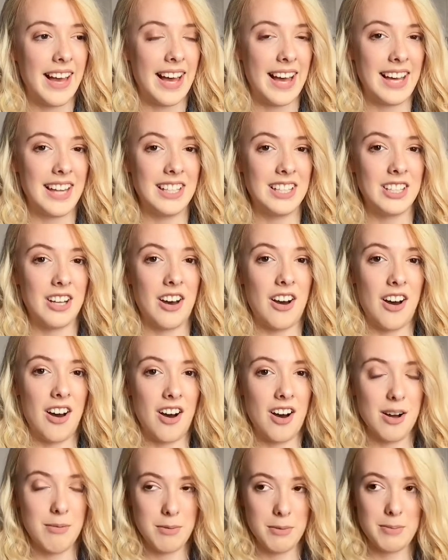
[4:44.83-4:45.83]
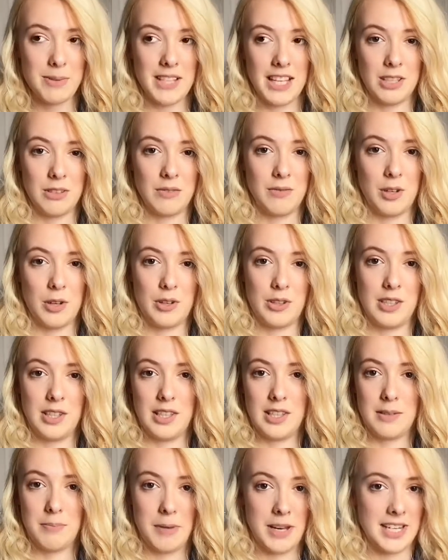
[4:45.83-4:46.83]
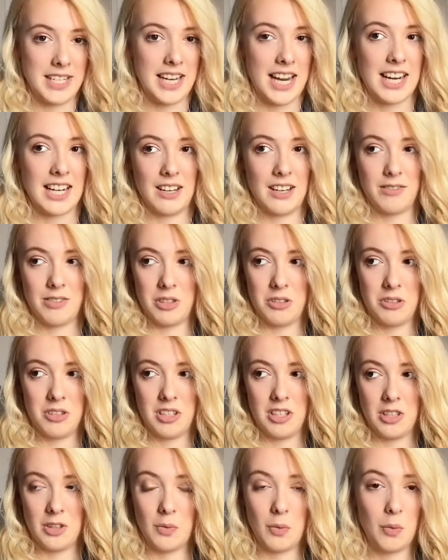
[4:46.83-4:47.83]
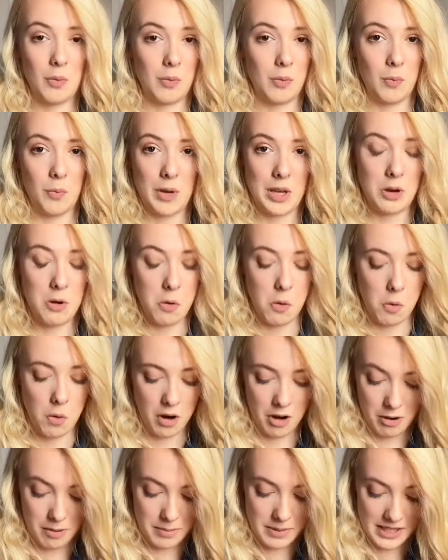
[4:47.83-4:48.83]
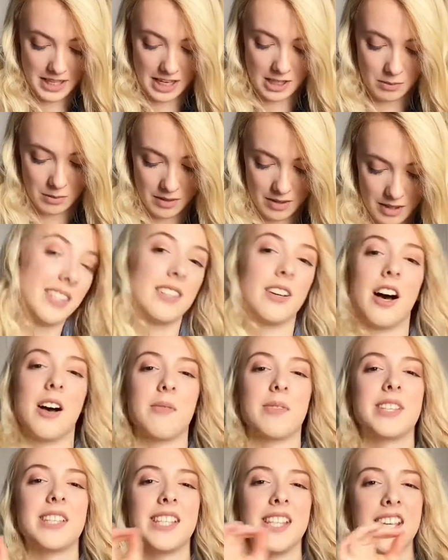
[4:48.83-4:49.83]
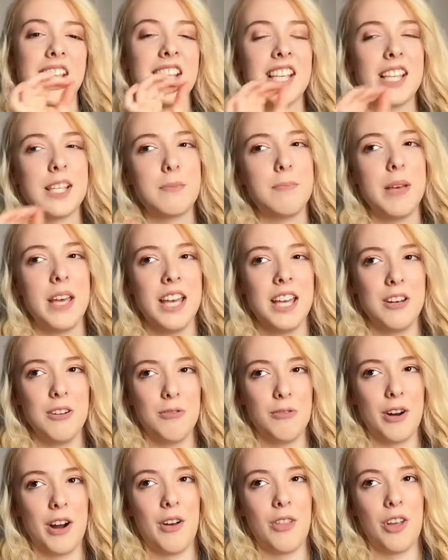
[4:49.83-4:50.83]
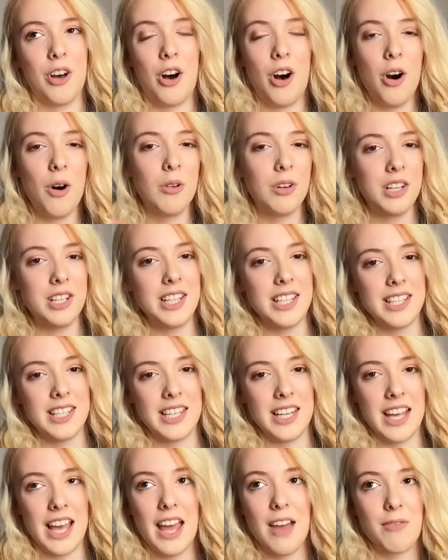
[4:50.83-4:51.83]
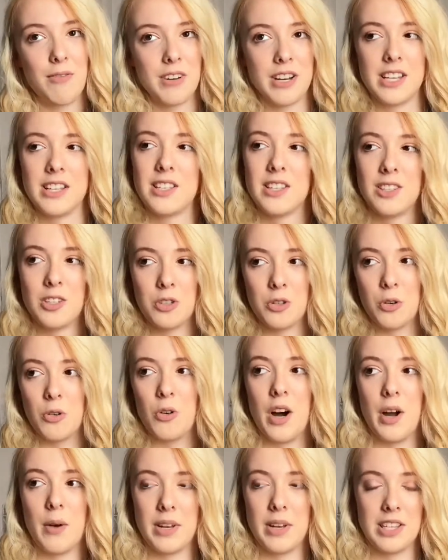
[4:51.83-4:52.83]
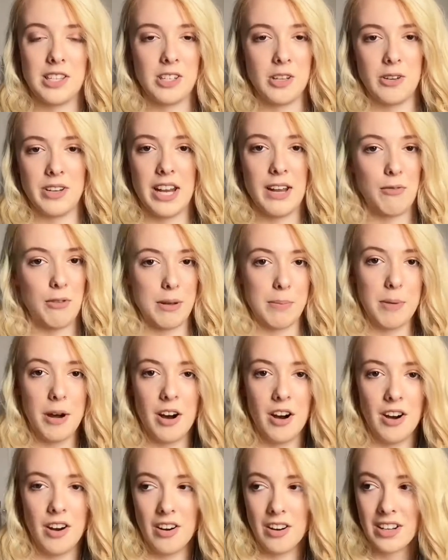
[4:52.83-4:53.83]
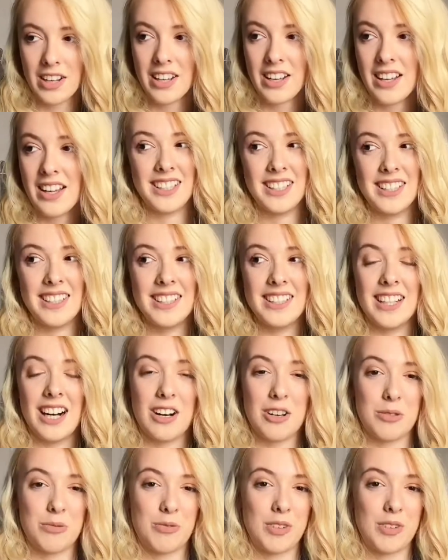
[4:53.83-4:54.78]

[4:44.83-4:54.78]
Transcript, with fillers: and I'm obsessed with otters. My dad loves otters. We all are obsessed with this. I was seeing this pin throughout the whole of Disney, every store I went to in every park. I was